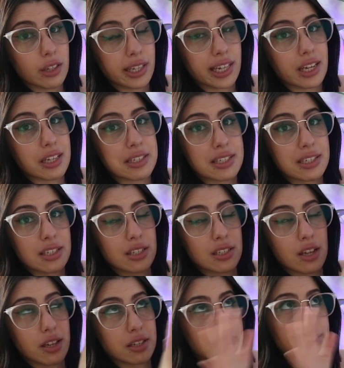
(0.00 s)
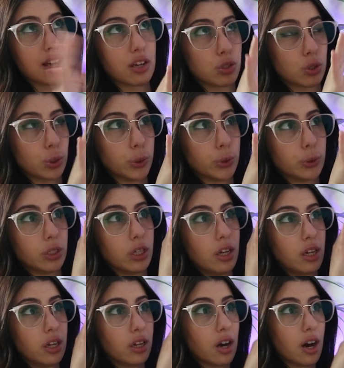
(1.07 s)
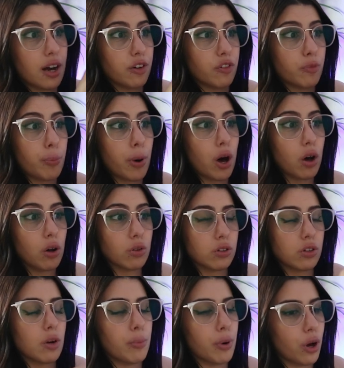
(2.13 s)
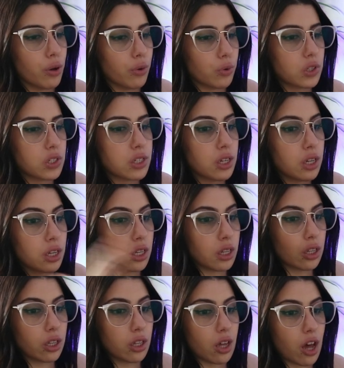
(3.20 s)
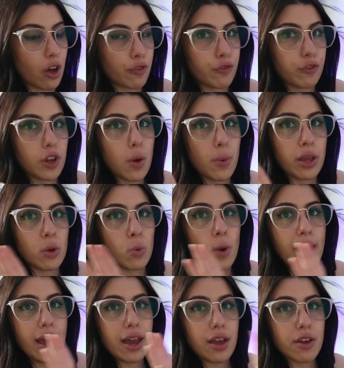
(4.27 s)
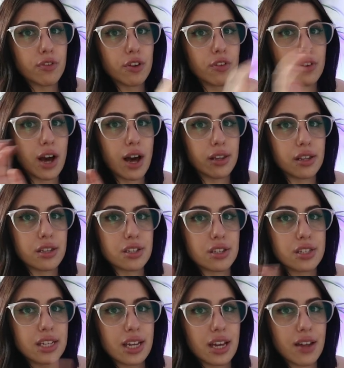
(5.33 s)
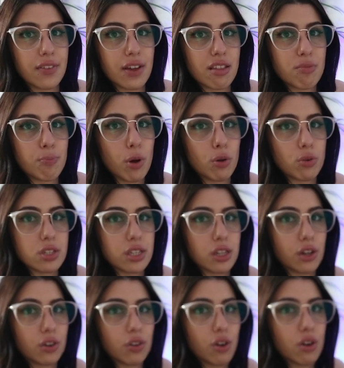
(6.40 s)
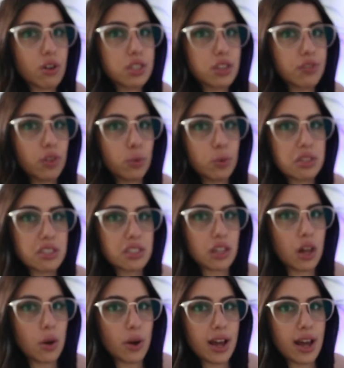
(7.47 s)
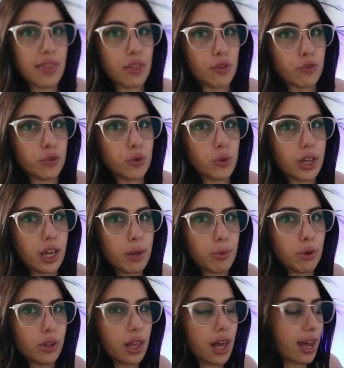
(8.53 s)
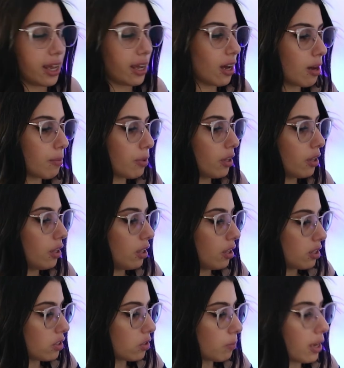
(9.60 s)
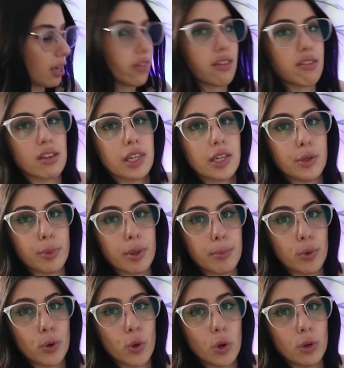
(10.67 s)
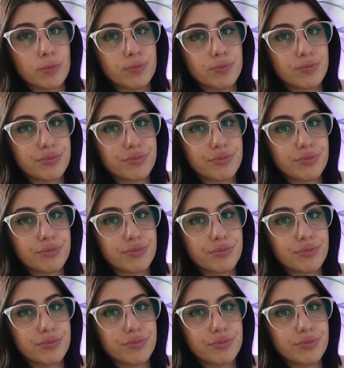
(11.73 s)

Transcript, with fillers: like a, a subtle kind of pulse, not pulse, a flowing wave of colors. To see how that's pulsing across. If it was slower and the full keyboard lighting up, to me that's a little bit more